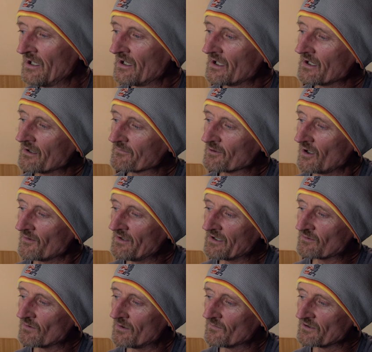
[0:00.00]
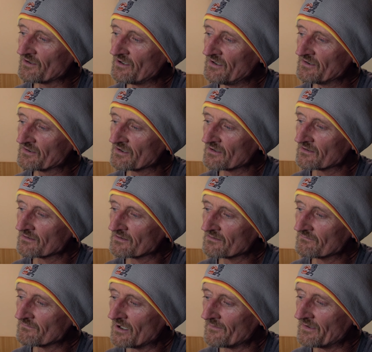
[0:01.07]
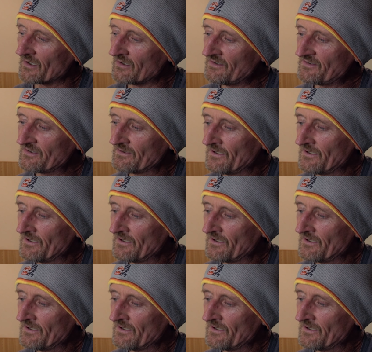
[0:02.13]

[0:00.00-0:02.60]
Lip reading: and I've got this one which is rather nice.